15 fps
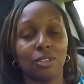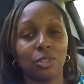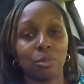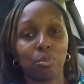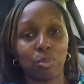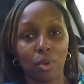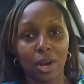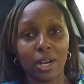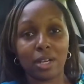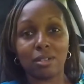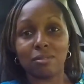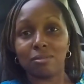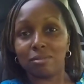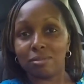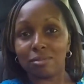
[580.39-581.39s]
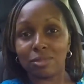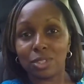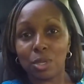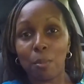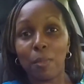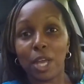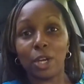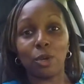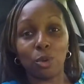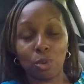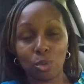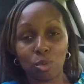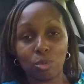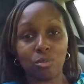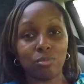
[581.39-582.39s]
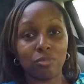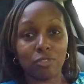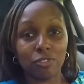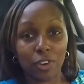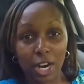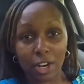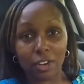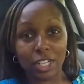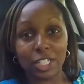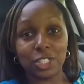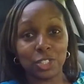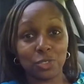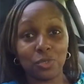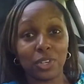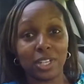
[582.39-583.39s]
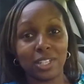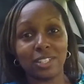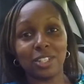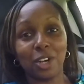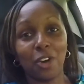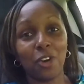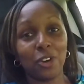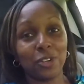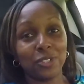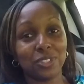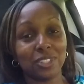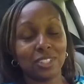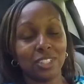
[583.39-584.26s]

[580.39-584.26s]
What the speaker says: the bright tomato fire engine red cars,